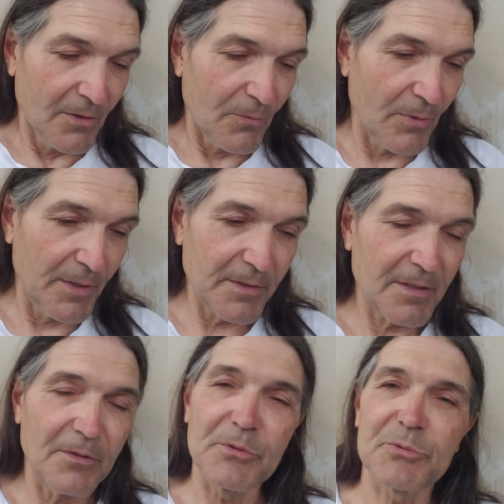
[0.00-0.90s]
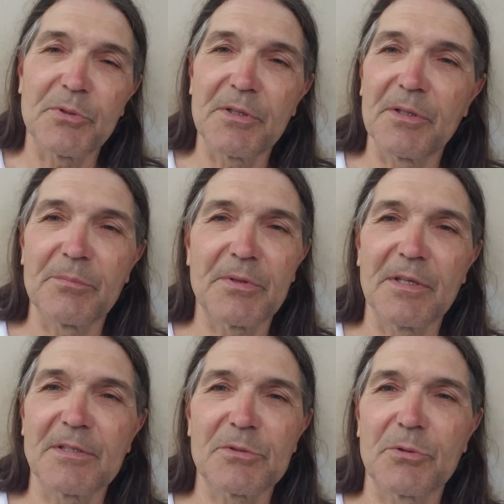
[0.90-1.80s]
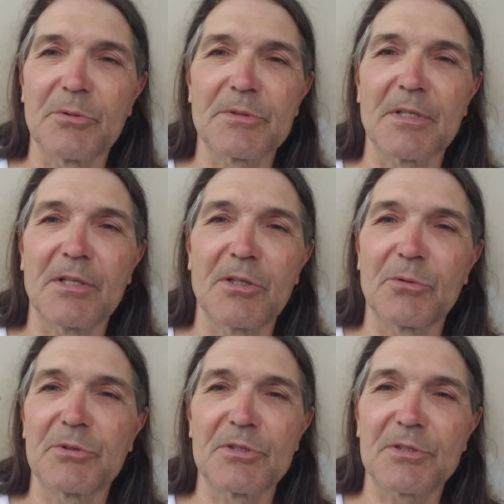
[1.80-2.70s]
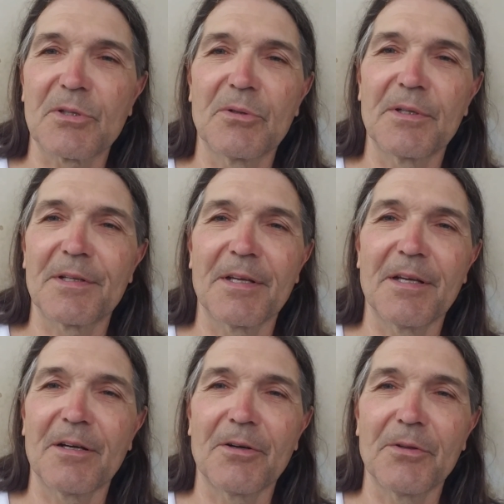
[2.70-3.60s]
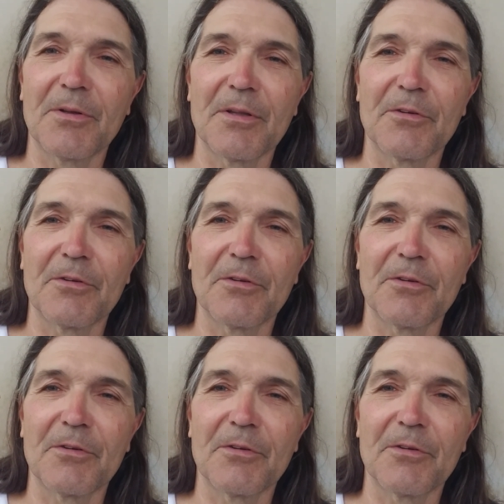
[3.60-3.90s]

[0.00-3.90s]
one, it was one of them things where it was like you were just going to hell.